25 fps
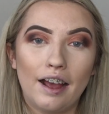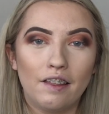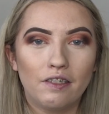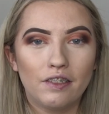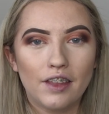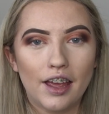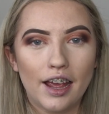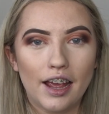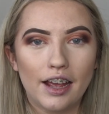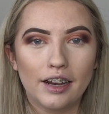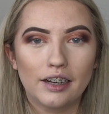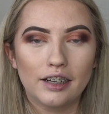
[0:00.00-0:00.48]
And
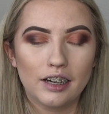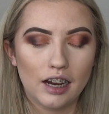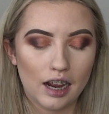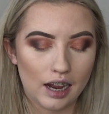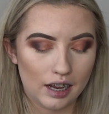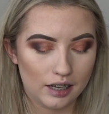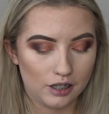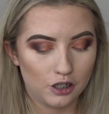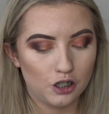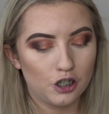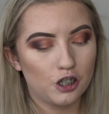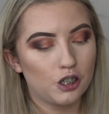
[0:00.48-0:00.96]
then,
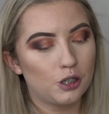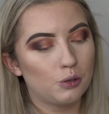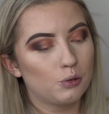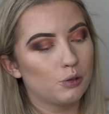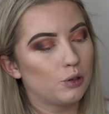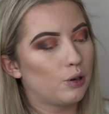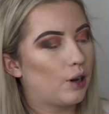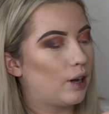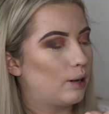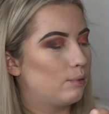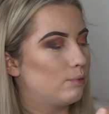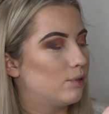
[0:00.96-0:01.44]
as
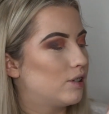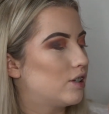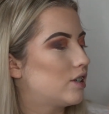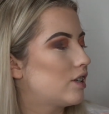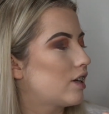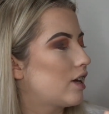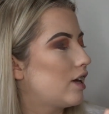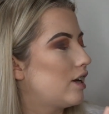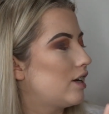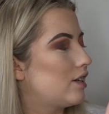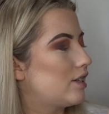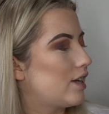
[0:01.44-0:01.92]
usual, I'm
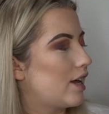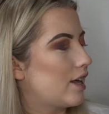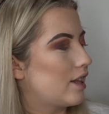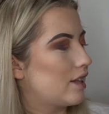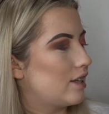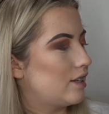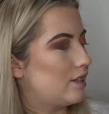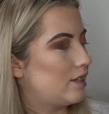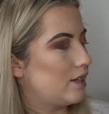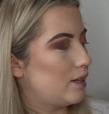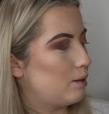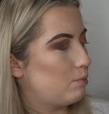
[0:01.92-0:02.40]
just going to take
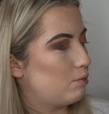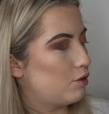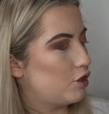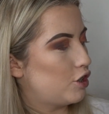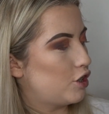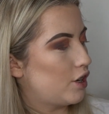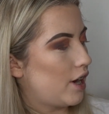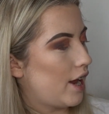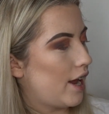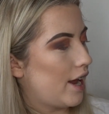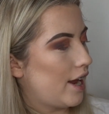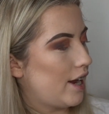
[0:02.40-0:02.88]
this deeper
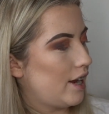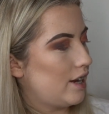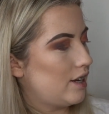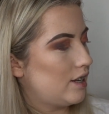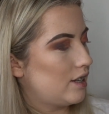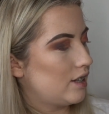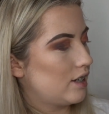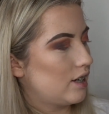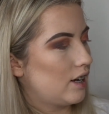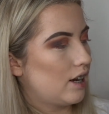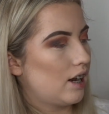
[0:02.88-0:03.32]
shade